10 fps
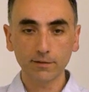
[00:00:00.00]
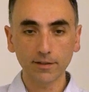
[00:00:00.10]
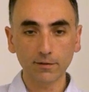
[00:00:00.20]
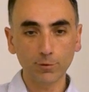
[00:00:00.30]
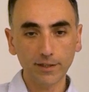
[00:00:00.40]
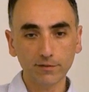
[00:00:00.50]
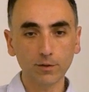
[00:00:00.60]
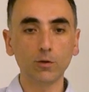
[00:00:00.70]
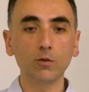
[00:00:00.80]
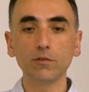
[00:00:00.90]
the REST
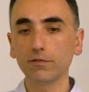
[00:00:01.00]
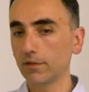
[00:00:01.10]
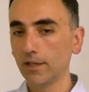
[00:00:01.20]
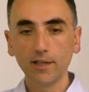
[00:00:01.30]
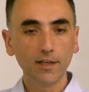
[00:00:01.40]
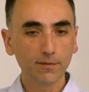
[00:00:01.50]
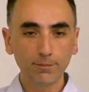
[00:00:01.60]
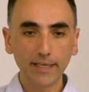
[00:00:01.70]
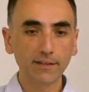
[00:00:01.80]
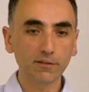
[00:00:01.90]
calls,
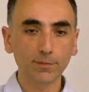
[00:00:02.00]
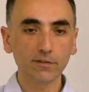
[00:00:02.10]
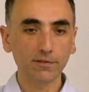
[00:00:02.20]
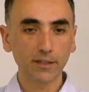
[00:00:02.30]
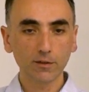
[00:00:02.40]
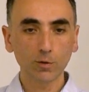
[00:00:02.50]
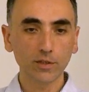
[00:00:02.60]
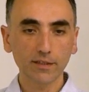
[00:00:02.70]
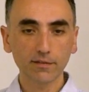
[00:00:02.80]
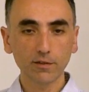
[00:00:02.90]
making specific
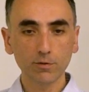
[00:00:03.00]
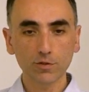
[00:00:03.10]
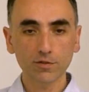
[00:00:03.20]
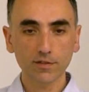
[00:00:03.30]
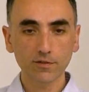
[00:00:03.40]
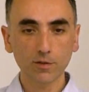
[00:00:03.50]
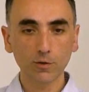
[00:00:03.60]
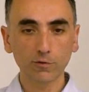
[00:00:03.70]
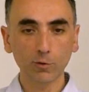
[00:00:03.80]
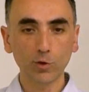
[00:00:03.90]
code executions and so
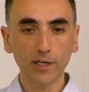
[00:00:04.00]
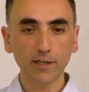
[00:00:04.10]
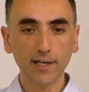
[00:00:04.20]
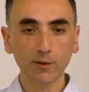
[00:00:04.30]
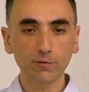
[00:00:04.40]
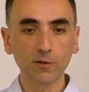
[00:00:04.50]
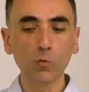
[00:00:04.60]
on. So you are kind of the